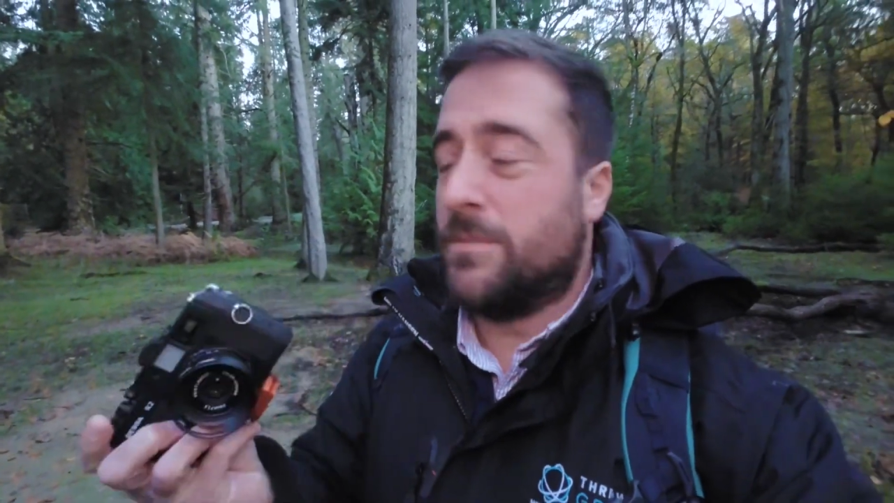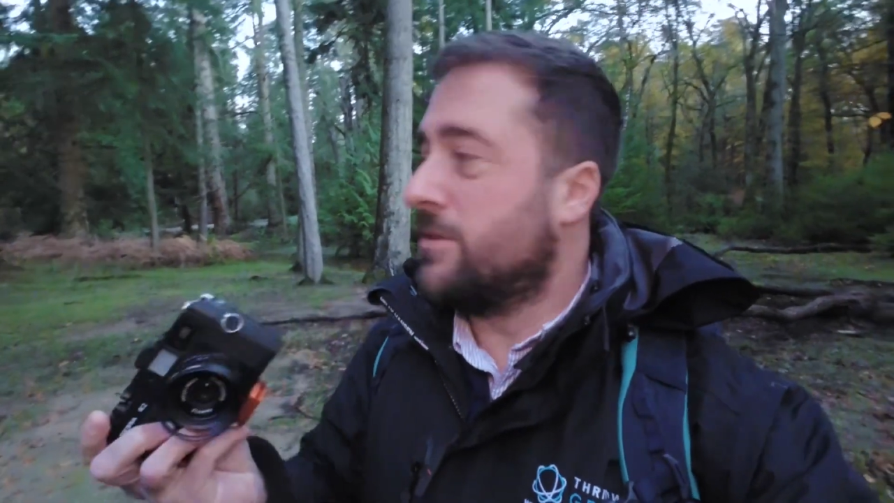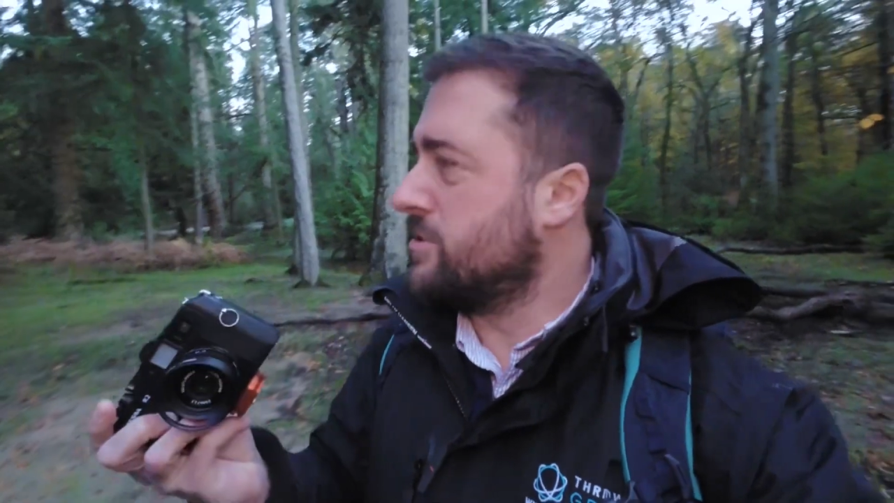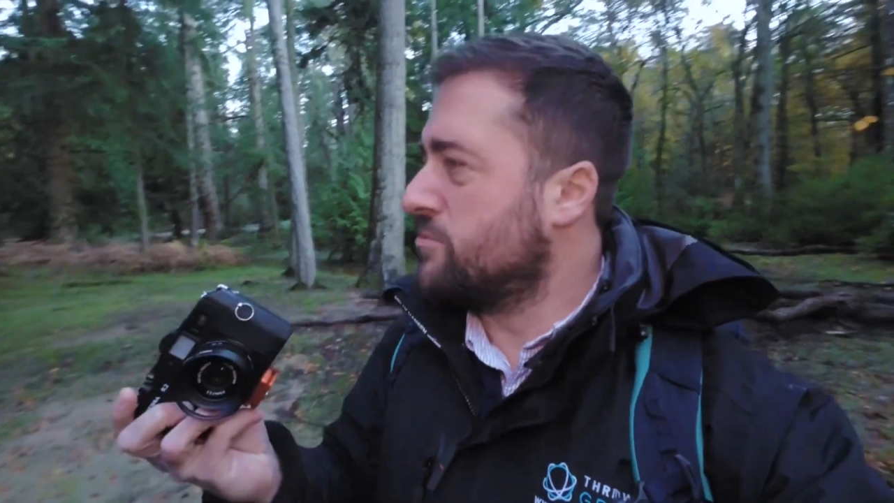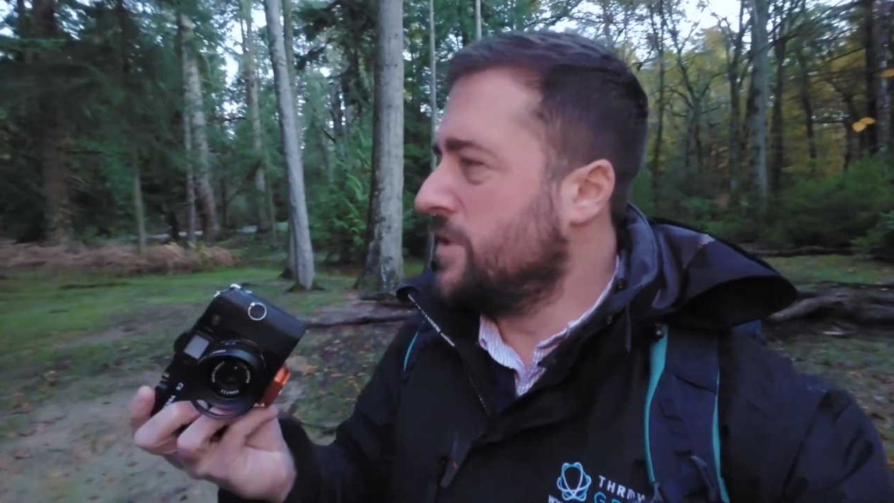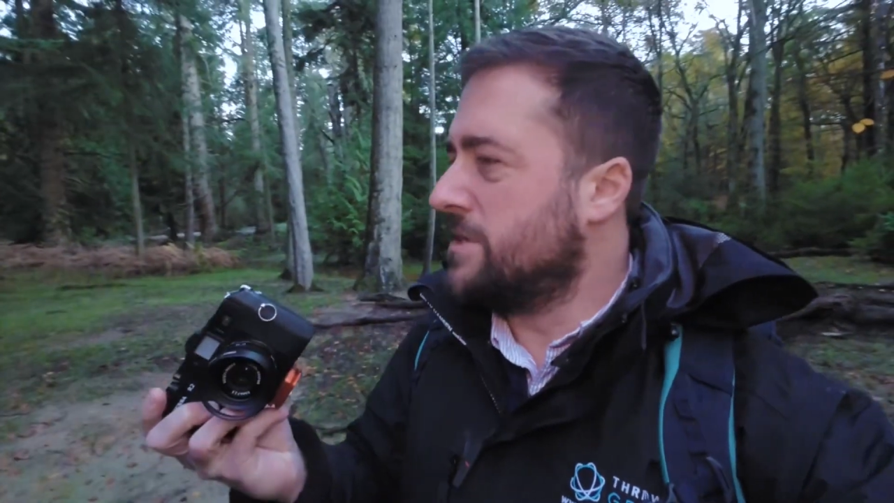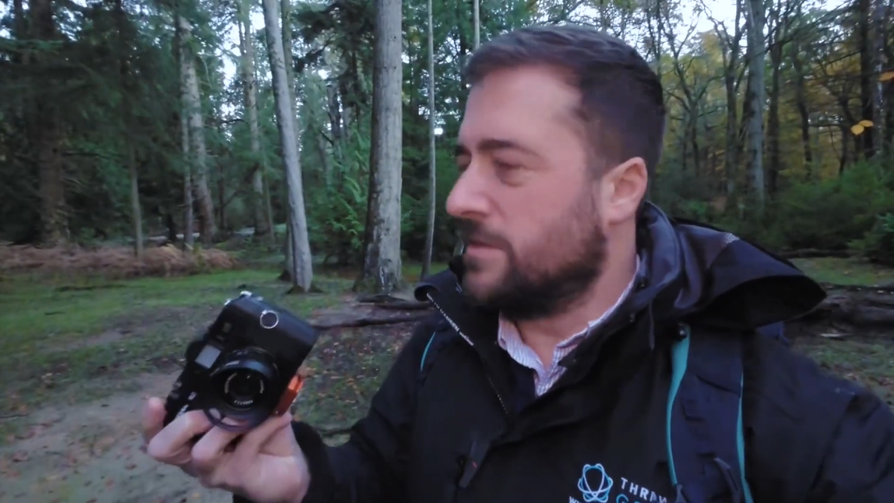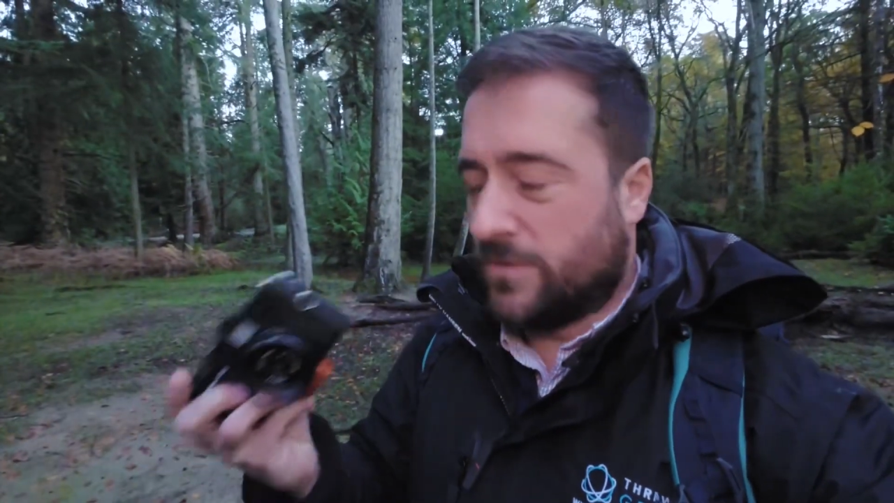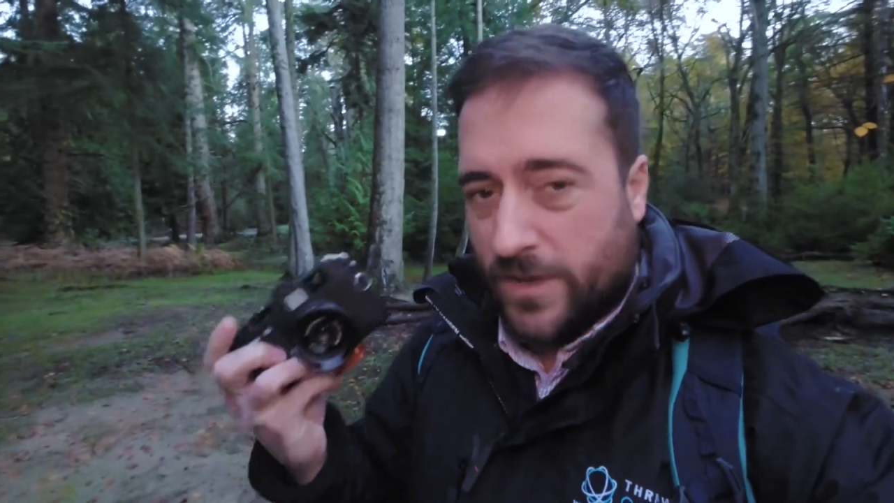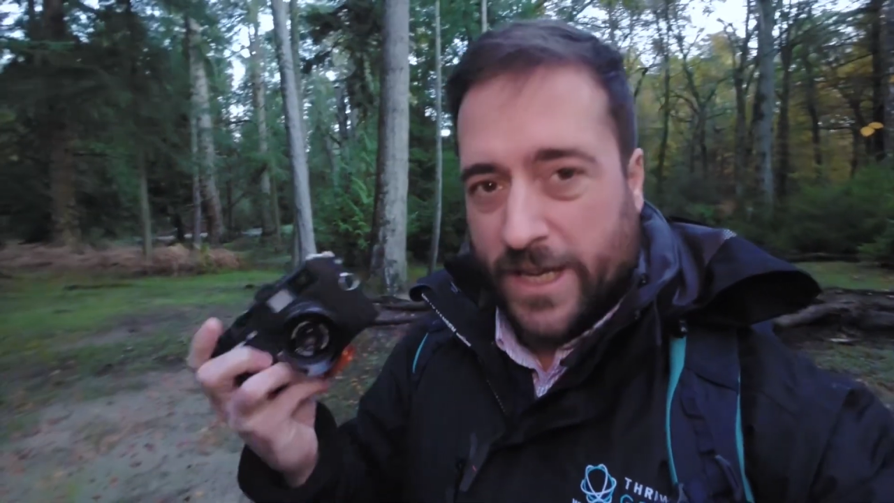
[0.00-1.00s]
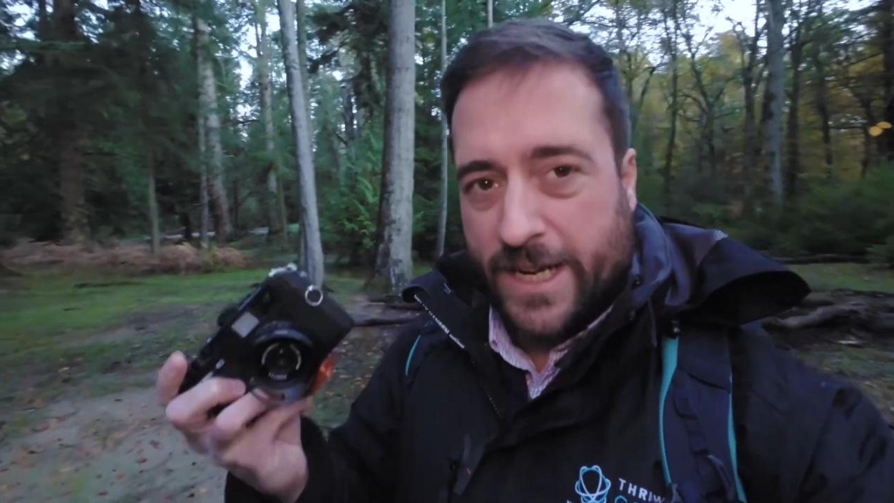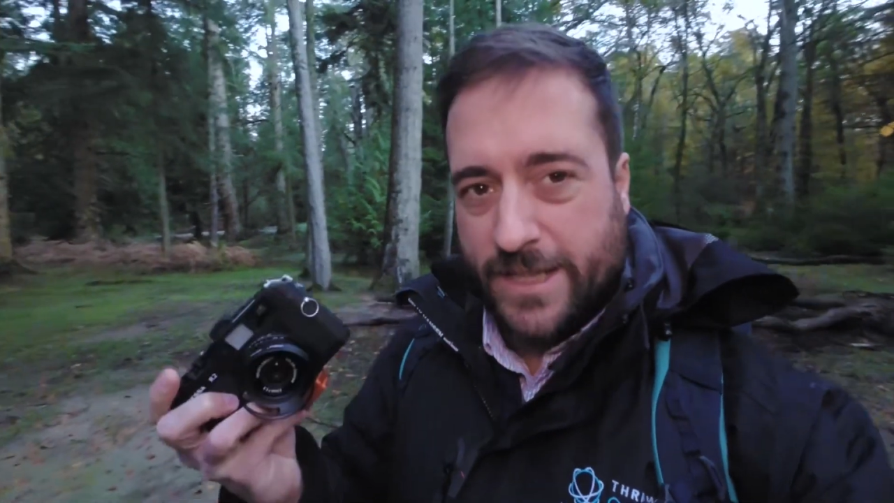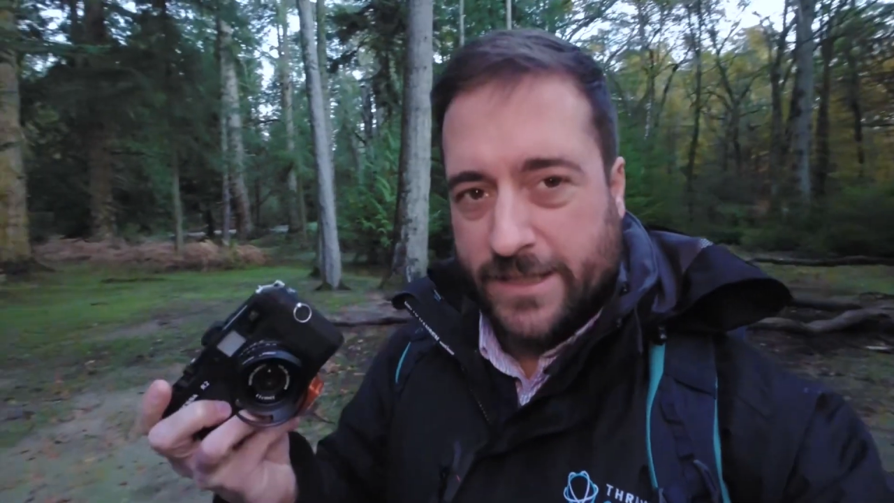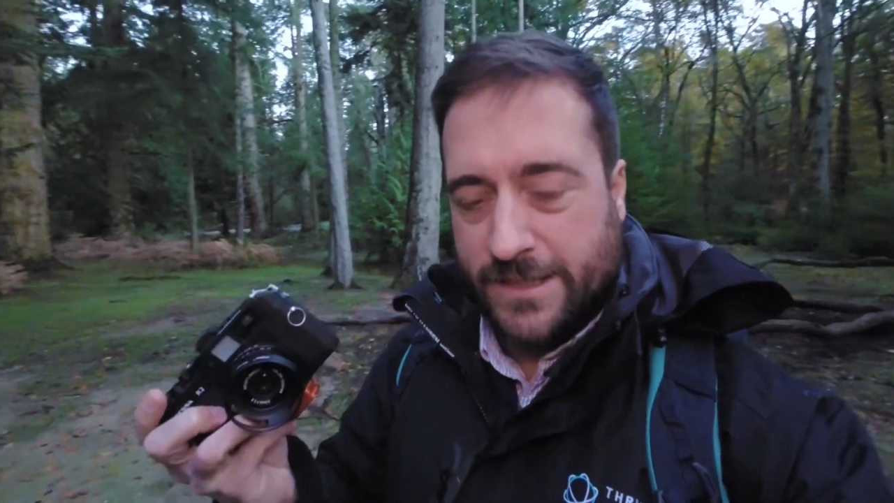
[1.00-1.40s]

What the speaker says: There is a reason for that,